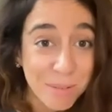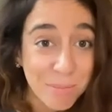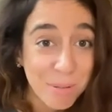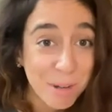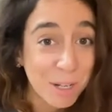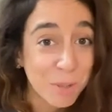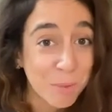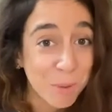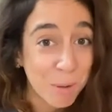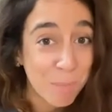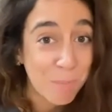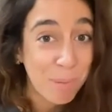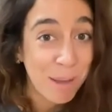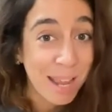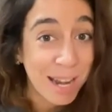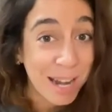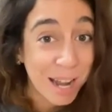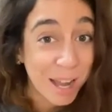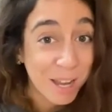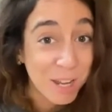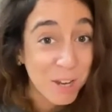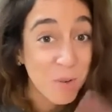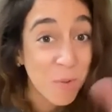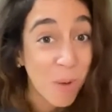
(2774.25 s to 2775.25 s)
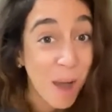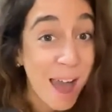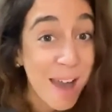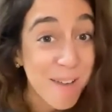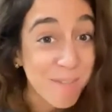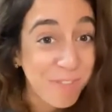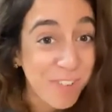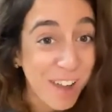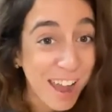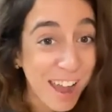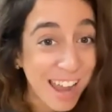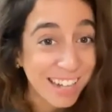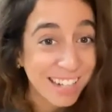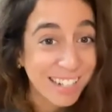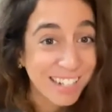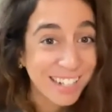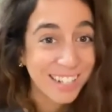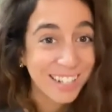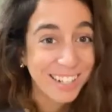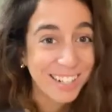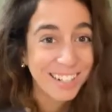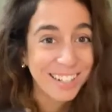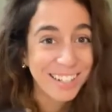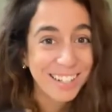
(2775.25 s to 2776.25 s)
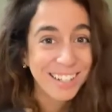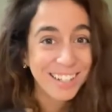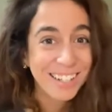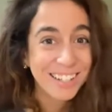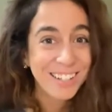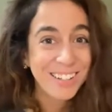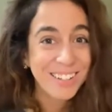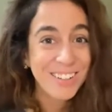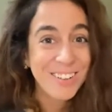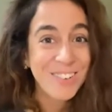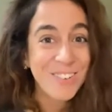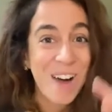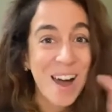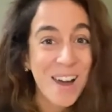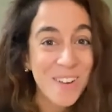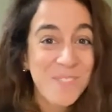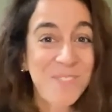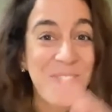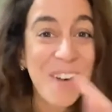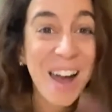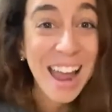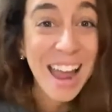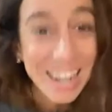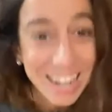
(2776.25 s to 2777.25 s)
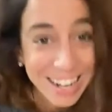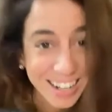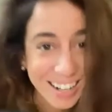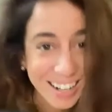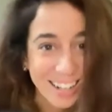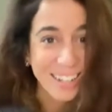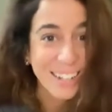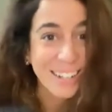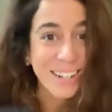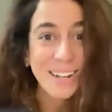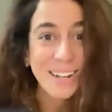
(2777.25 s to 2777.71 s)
because we're Pitta, you want fire. You want fire.